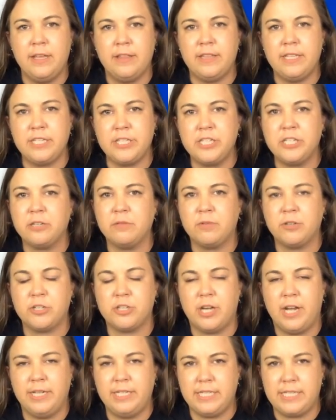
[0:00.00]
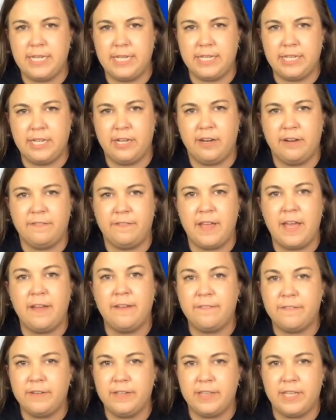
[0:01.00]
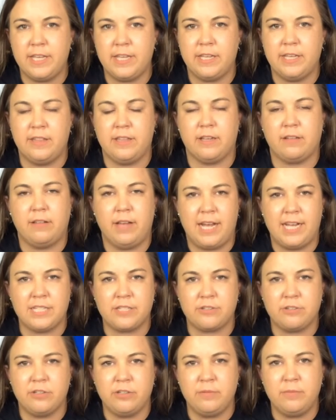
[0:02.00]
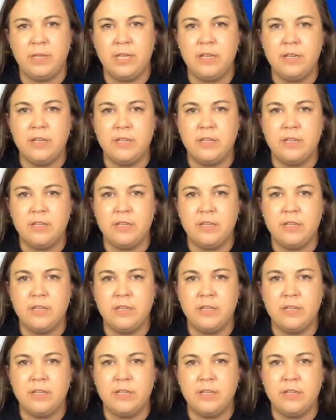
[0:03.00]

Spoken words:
This year we're trying to take care of everything in the classroom